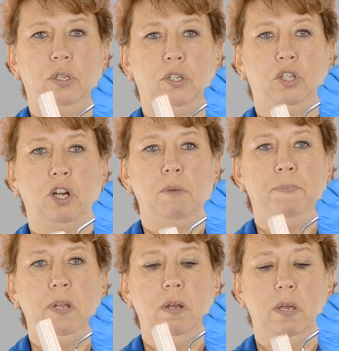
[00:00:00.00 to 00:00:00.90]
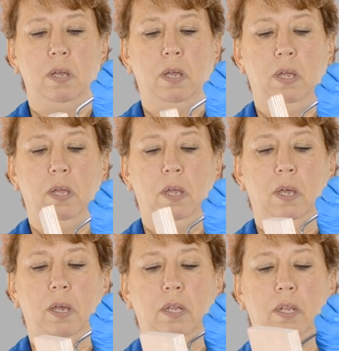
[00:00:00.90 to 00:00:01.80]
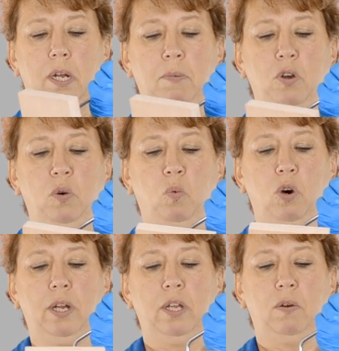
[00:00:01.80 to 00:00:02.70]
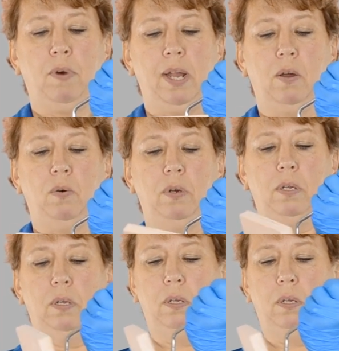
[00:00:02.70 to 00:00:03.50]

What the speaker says: sharpen, and then I'm going to work it around